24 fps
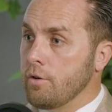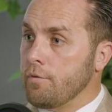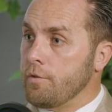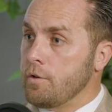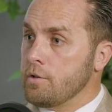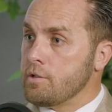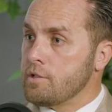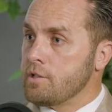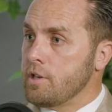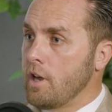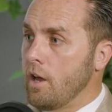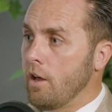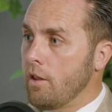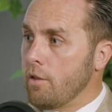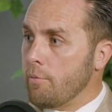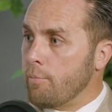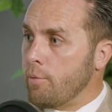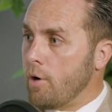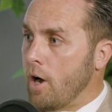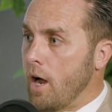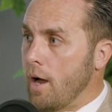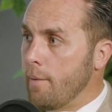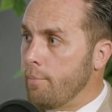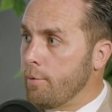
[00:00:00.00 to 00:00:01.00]
if you sell the
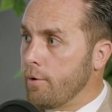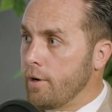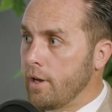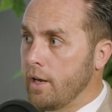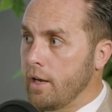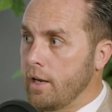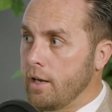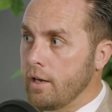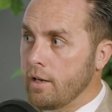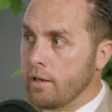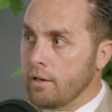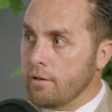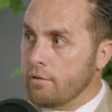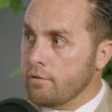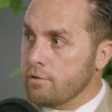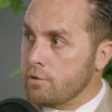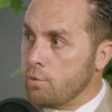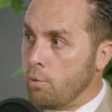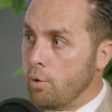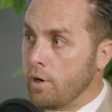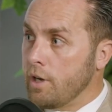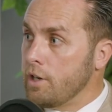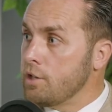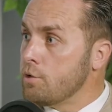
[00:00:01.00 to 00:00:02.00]
property in
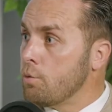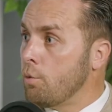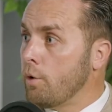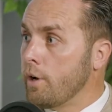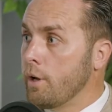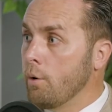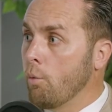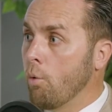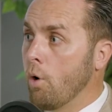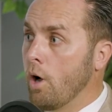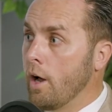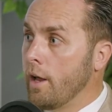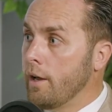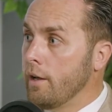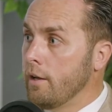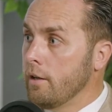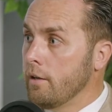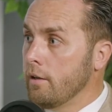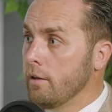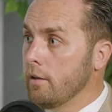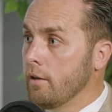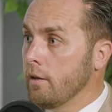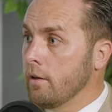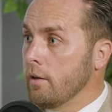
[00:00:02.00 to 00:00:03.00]
2021,
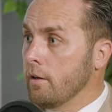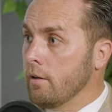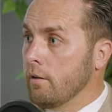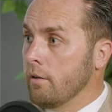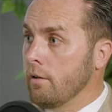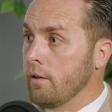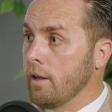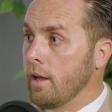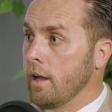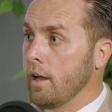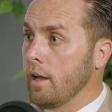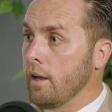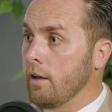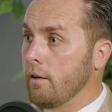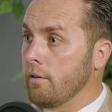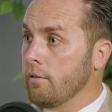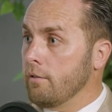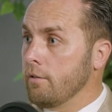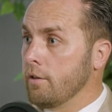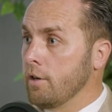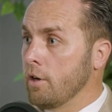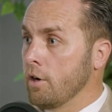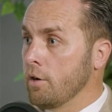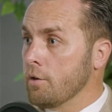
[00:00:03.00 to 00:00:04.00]

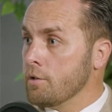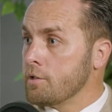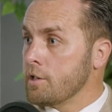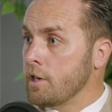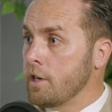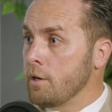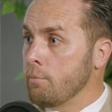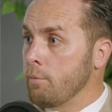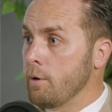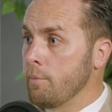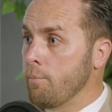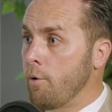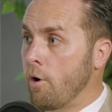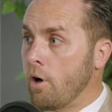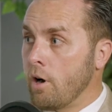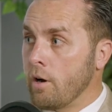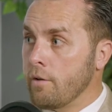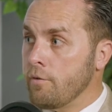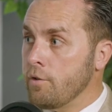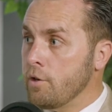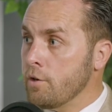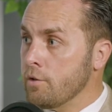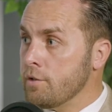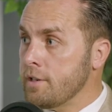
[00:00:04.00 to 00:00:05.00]
then it's going to be part
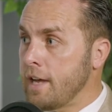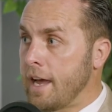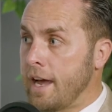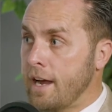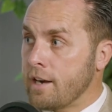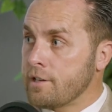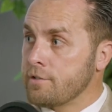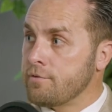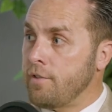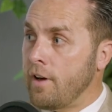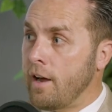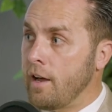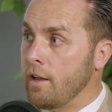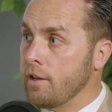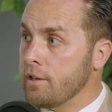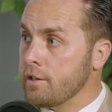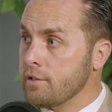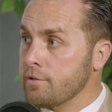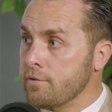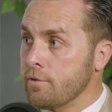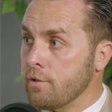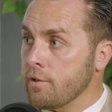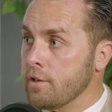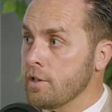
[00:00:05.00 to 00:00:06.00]
of your tax
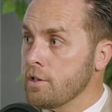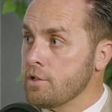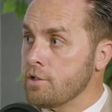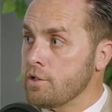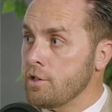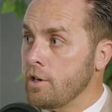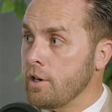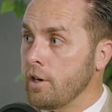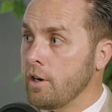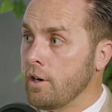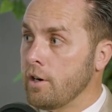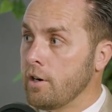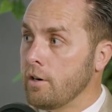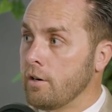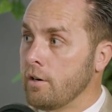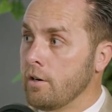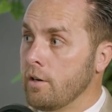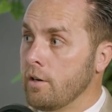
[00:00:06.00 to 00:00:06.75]
filings for this year.